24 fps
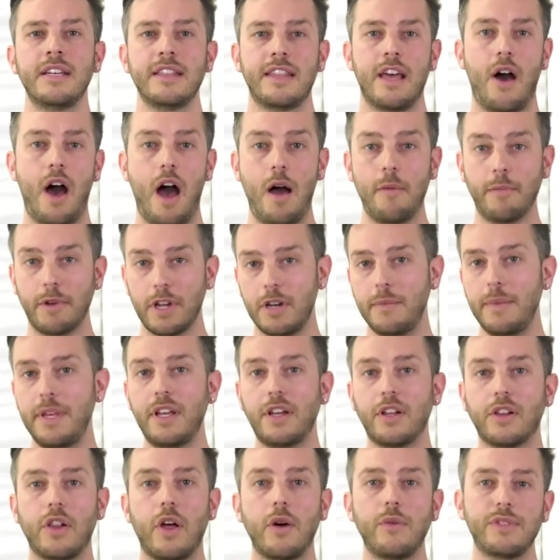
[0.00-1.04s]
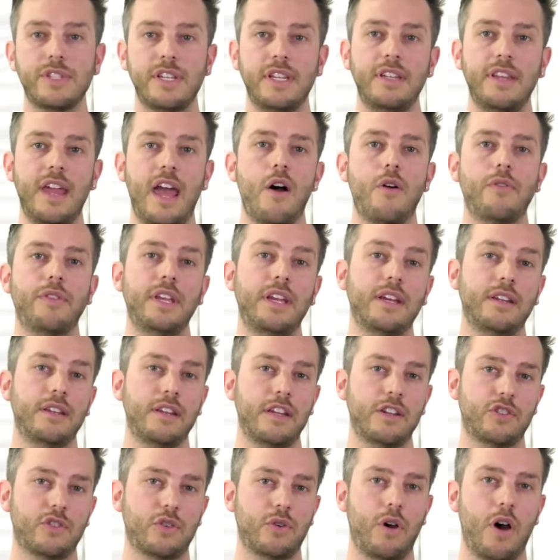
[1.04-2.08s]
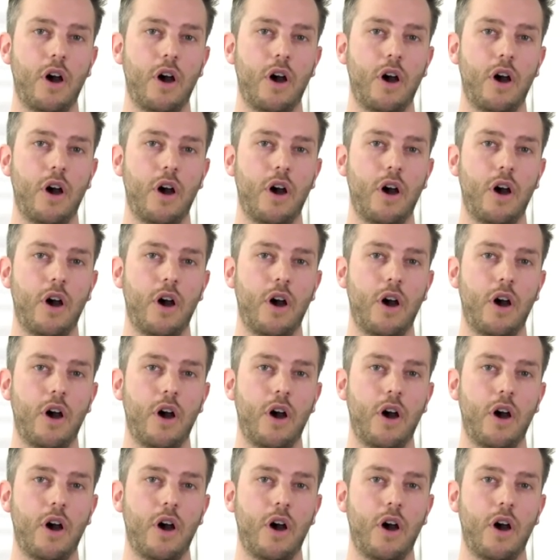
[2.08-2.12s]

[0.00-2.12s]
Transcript: Now, I'm gonna be closing down the initial